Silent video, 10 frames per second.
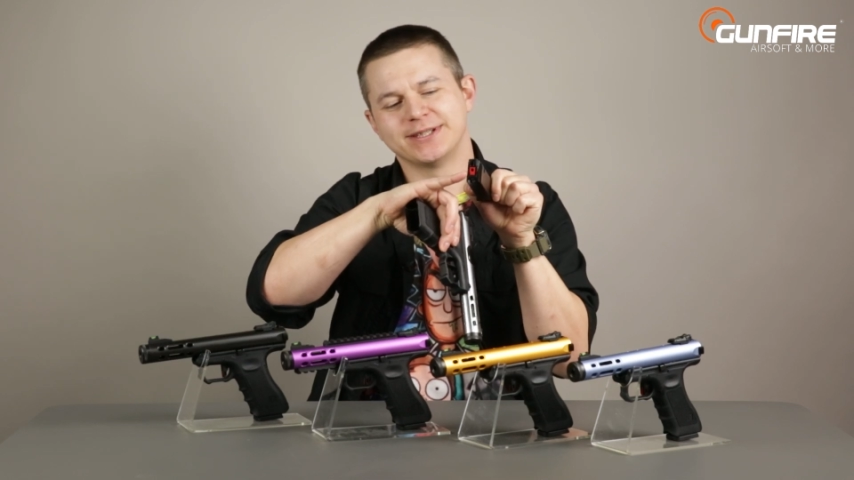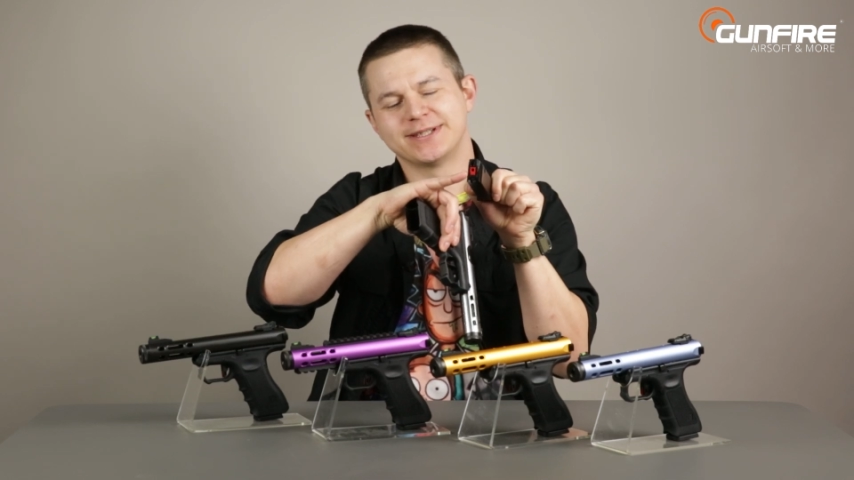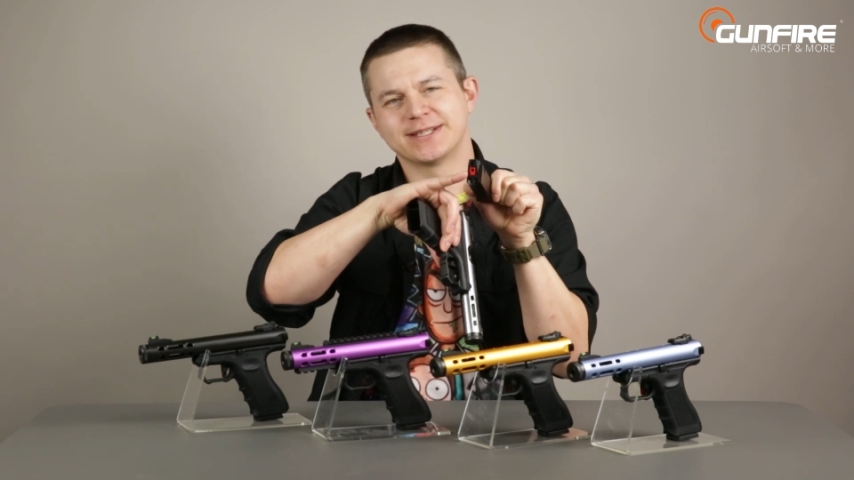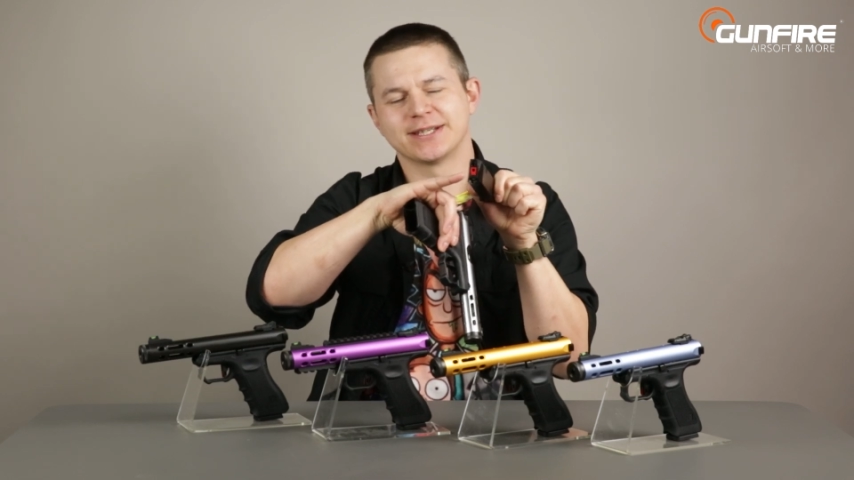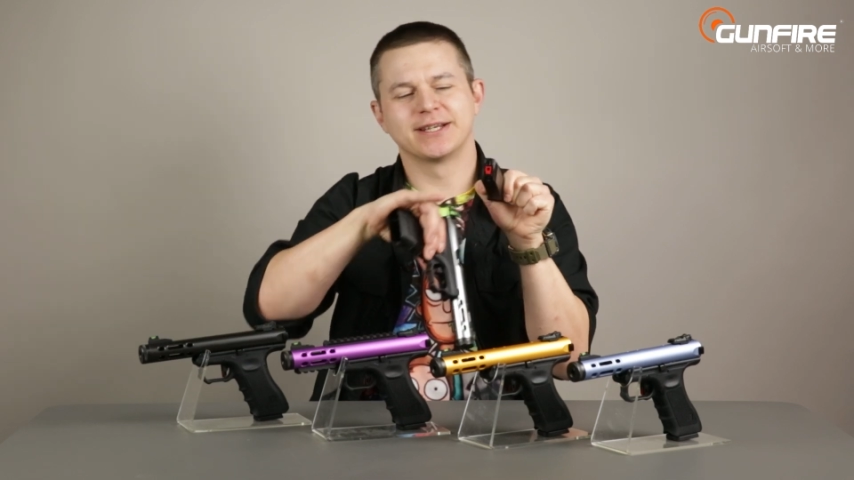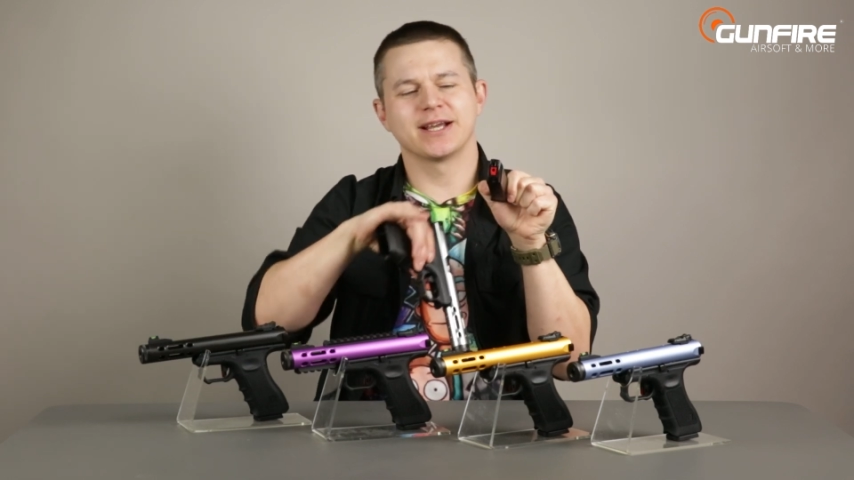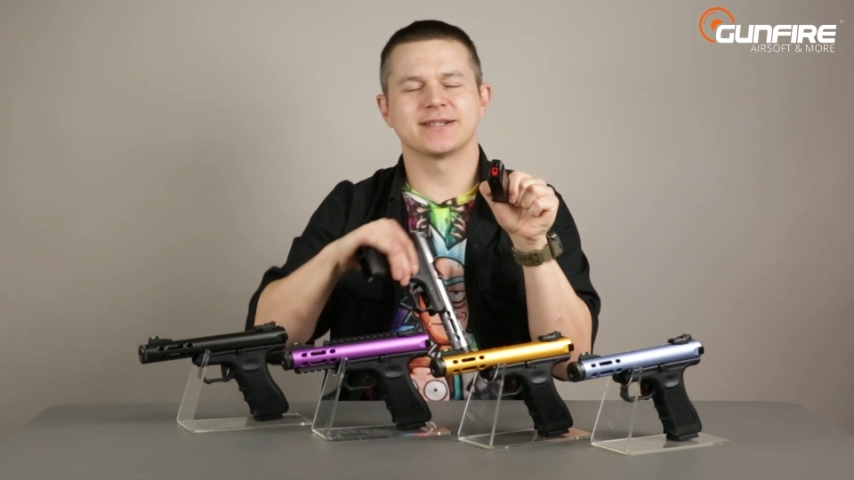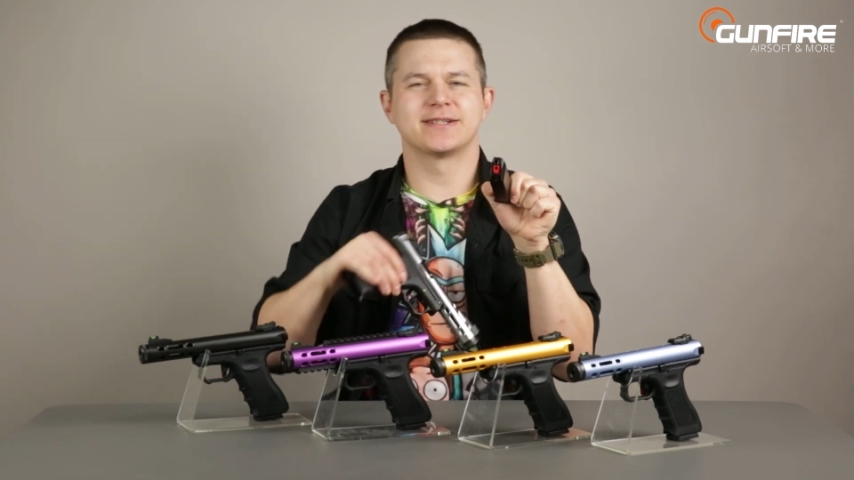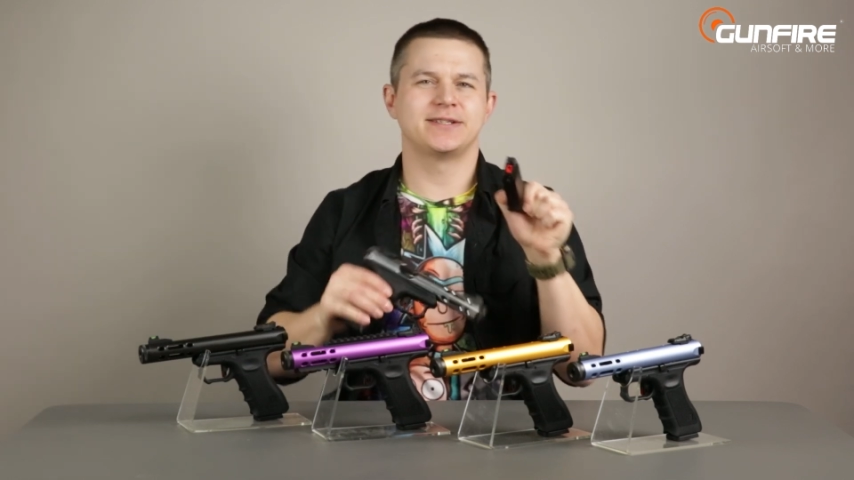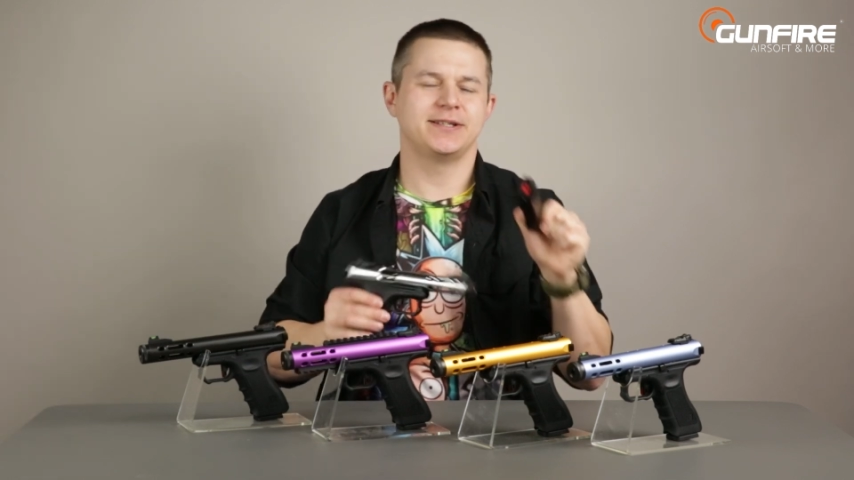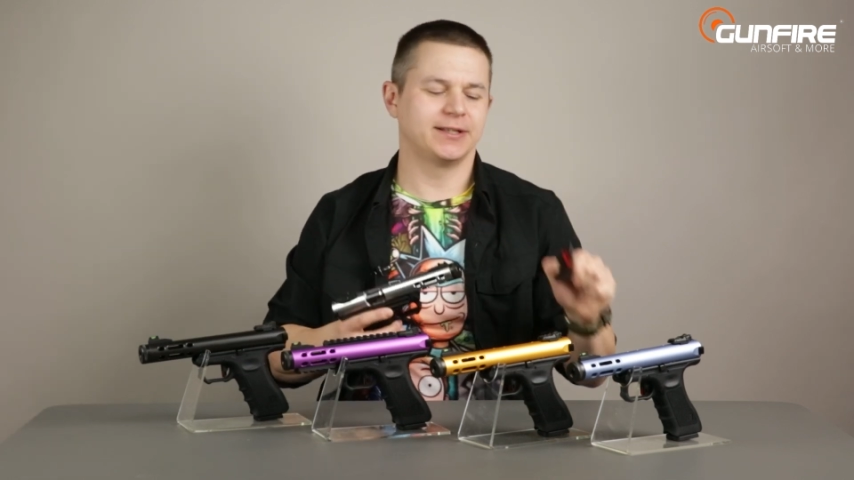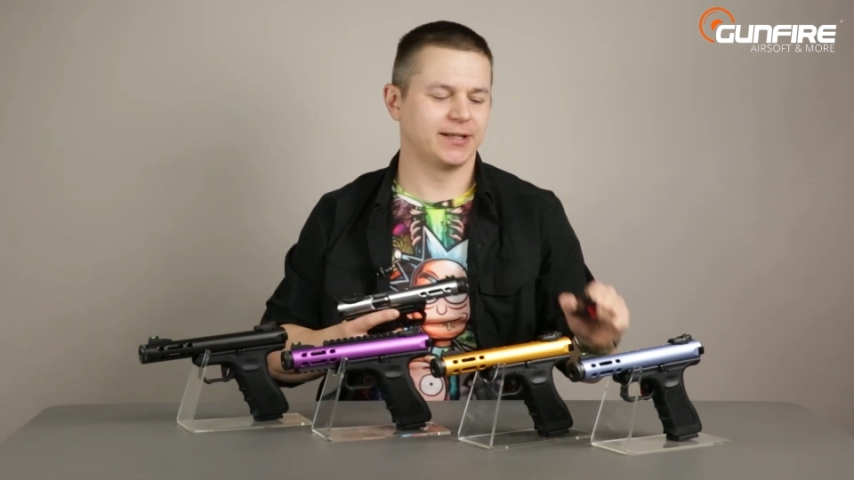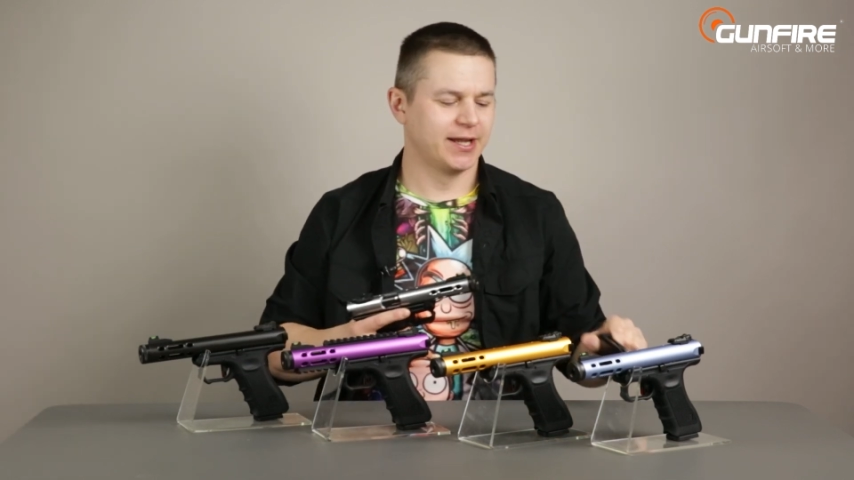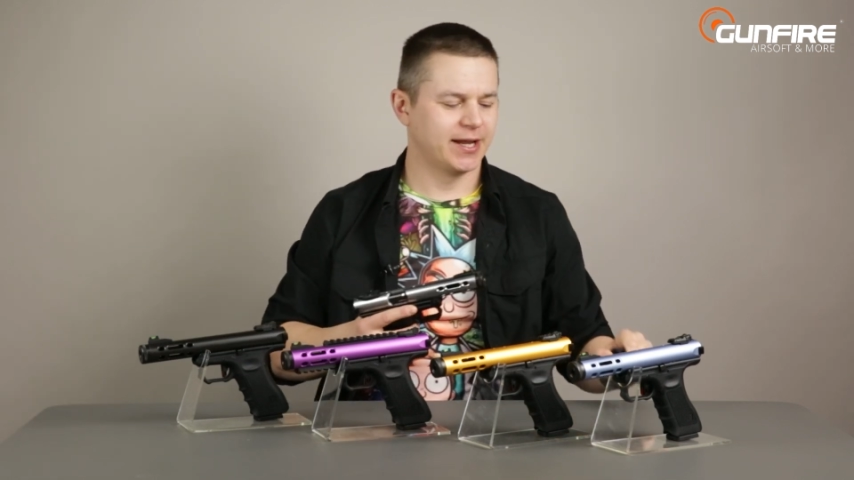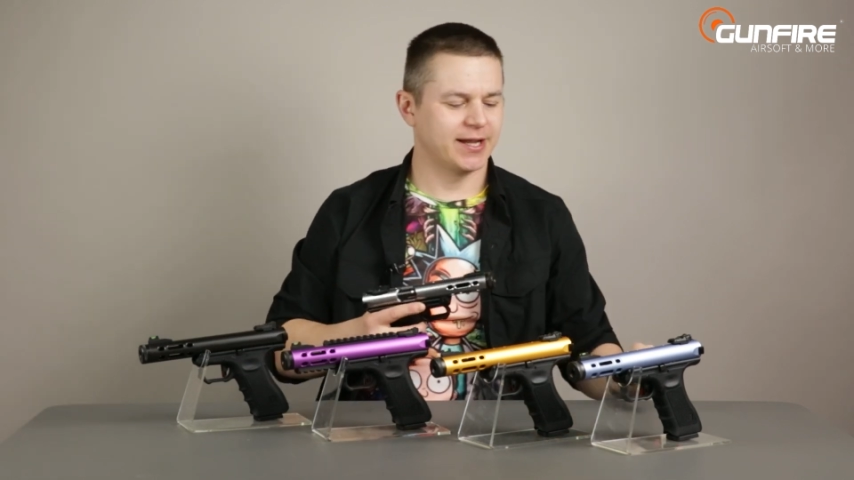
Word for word: this gas seal